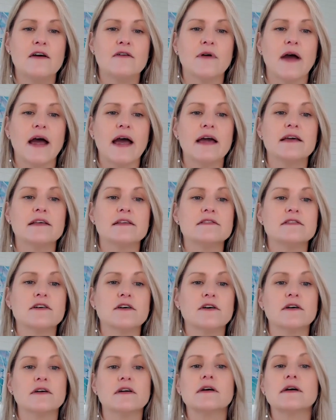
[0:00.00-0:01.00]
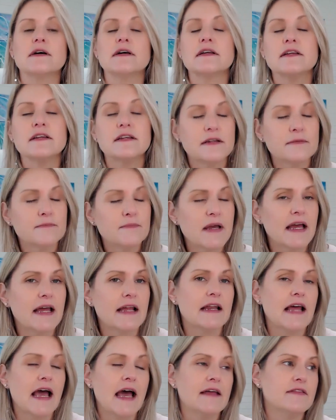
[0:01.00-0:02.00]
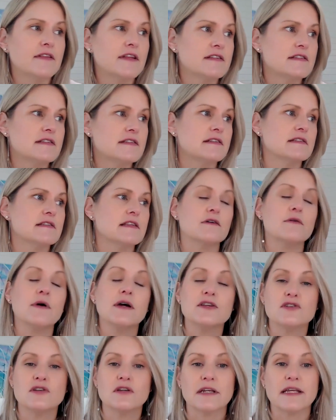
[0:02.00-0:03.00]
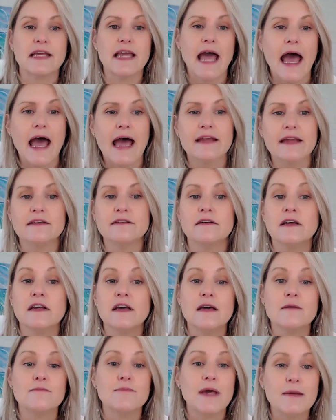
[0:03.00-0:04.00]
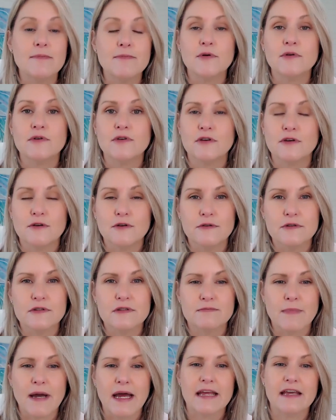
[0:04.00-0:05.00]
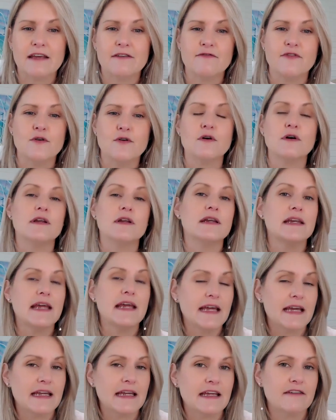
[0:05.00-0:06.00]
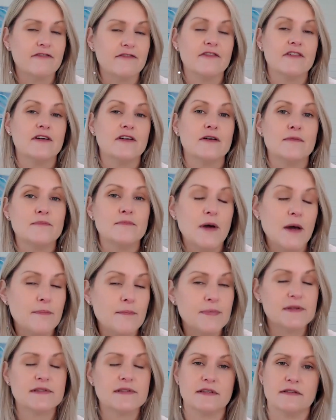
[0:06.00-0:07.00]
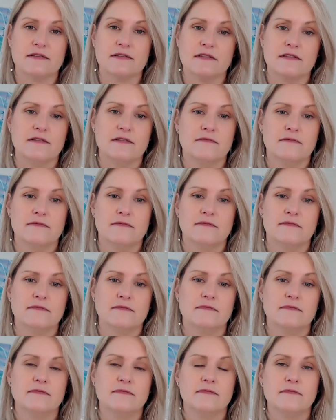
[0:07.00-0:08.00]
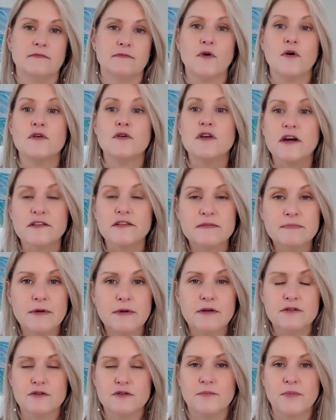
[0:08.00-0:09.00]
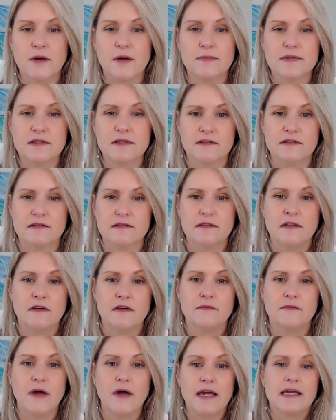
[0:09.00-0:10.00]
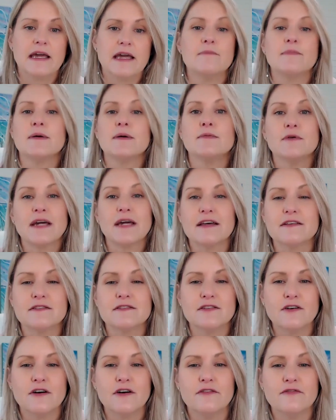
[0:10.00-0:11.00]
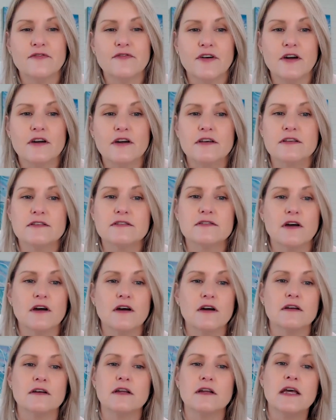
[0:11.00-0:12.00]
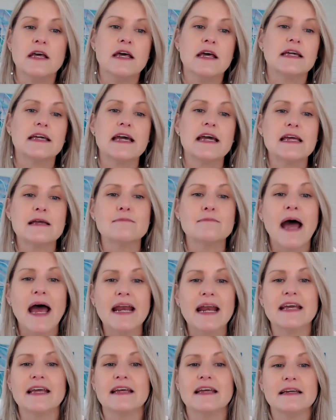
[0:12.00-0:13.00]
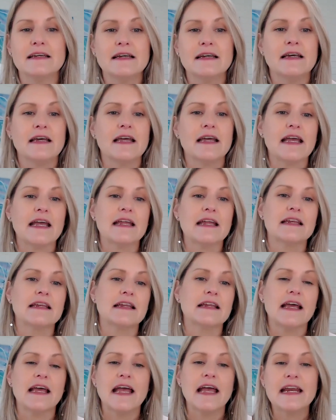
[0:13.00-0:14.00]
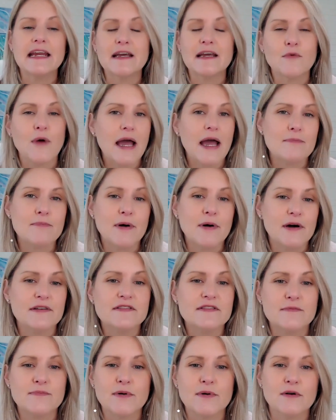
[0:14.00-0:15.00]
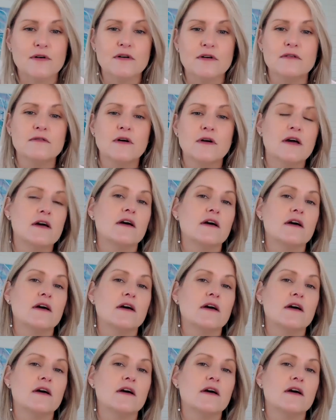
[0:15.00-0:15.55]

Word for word: right? So and and this is the question, can people use money for negative purposes or non-spiritual purposes? right? Can people get so focused on getting money in any way possible